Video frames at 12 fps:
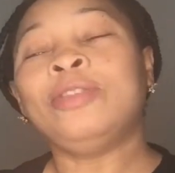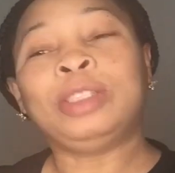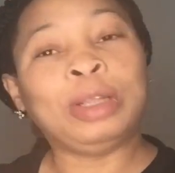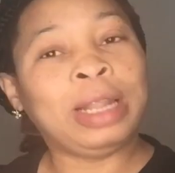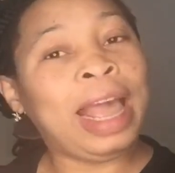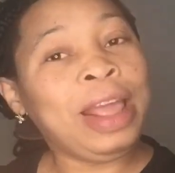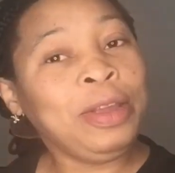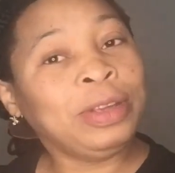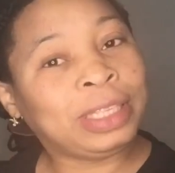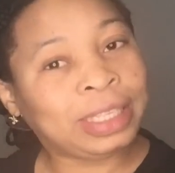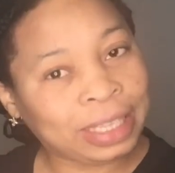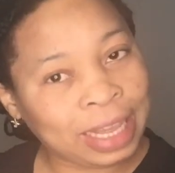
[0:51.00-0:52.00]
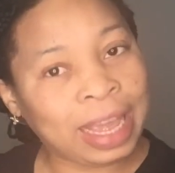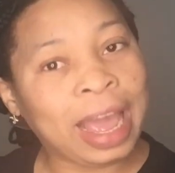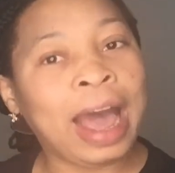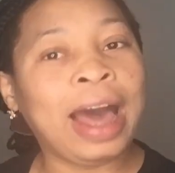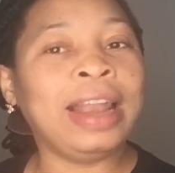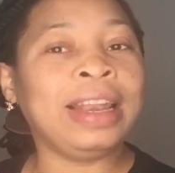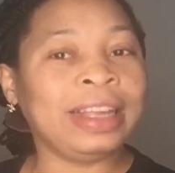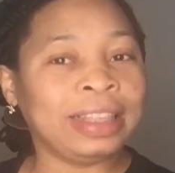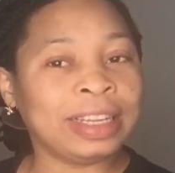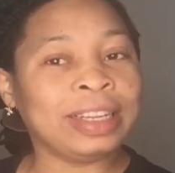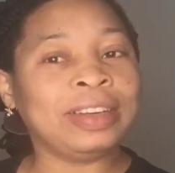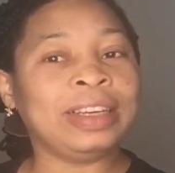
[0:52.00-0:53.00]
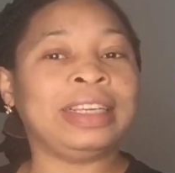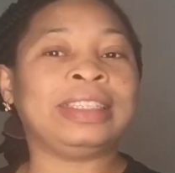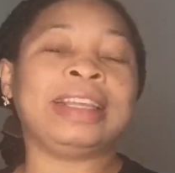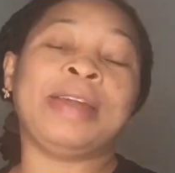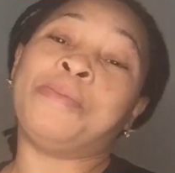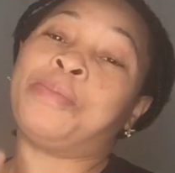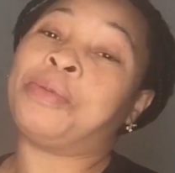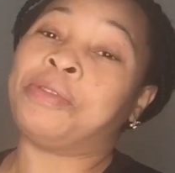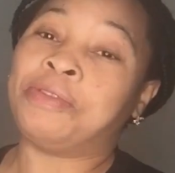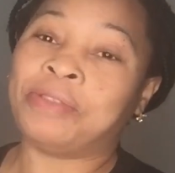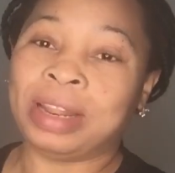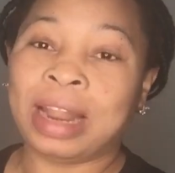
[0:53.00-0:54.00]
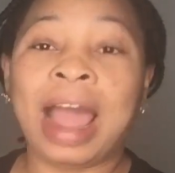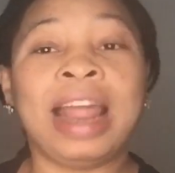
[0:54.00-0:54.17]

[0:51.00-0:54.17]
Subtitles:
to let you see how Lidl is improving.